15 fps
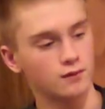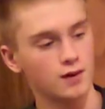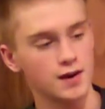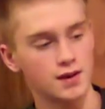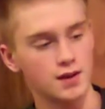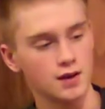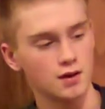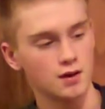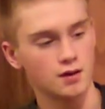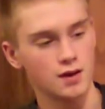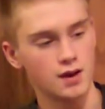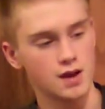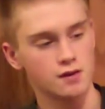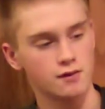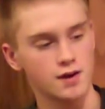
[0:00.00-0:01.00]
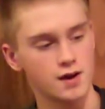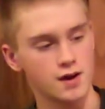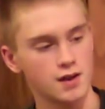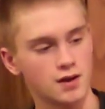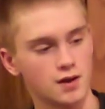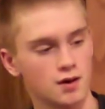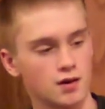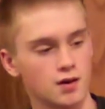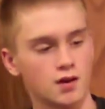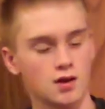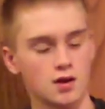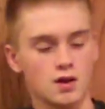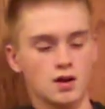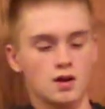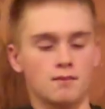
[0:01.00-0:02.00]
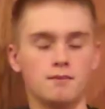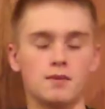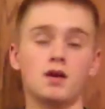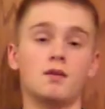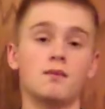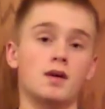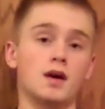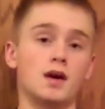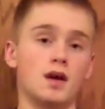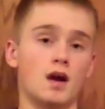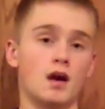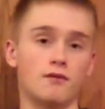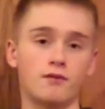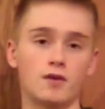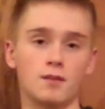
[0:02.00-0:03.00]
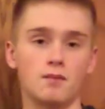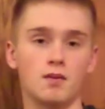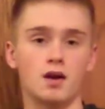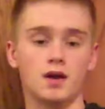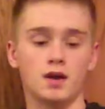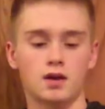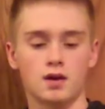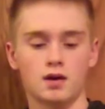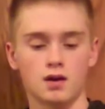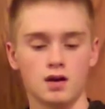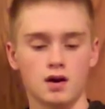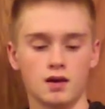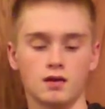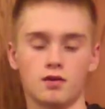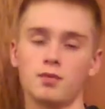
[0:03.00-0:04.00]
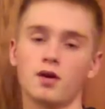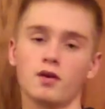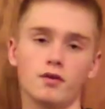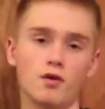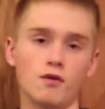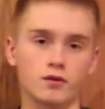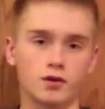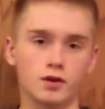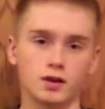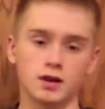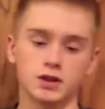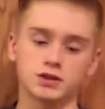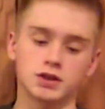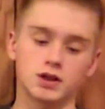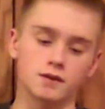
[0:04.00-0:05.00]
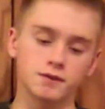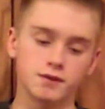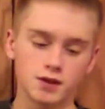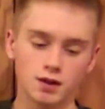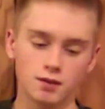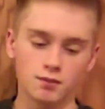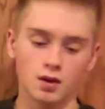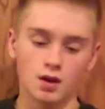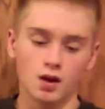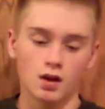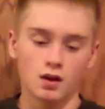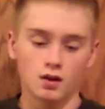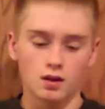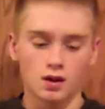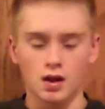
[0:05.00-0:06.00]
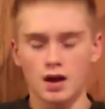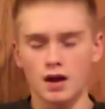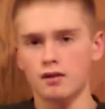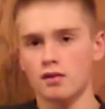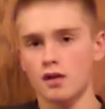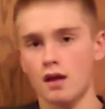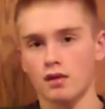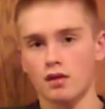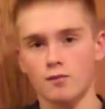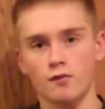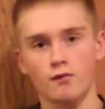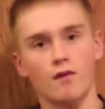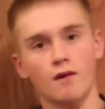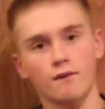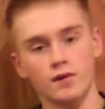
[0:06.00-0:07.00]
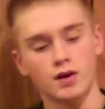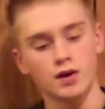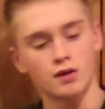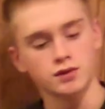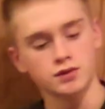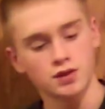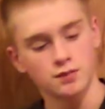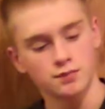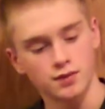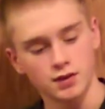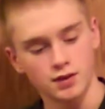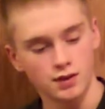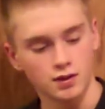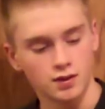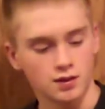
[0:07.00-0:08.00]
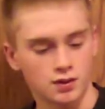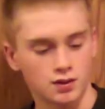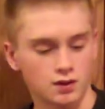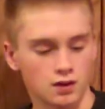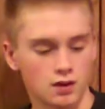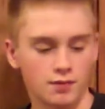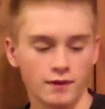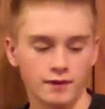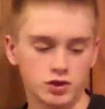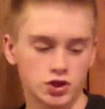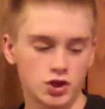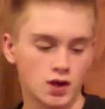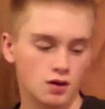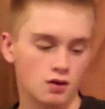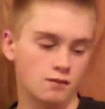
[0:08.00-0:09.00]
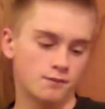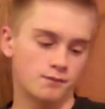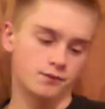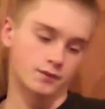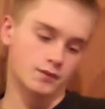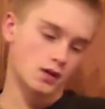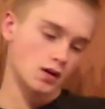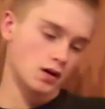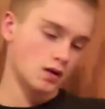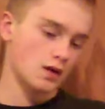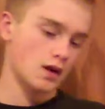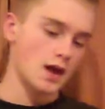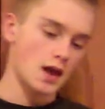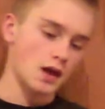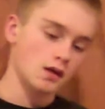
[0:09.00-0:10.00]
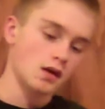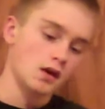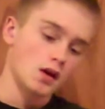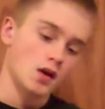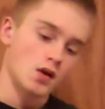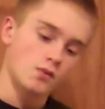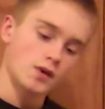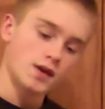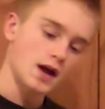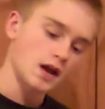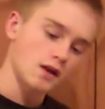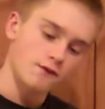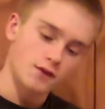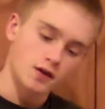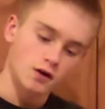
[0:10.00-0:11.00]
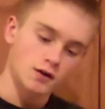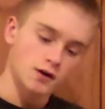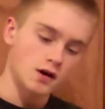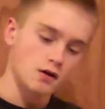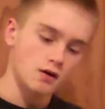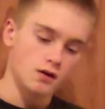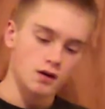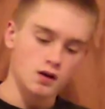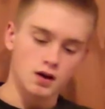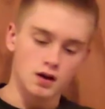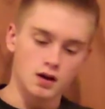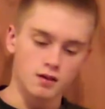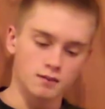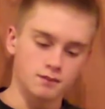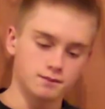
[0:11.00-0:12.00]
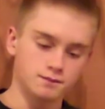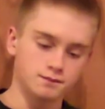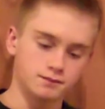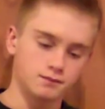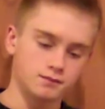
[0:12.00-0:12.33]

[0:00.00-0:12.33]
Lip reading: right here and right here. Me and my friend Mike, he's part of the OverkillAirsoft team. He's on some of our videos up here, up on the channel, and we kind of figured out,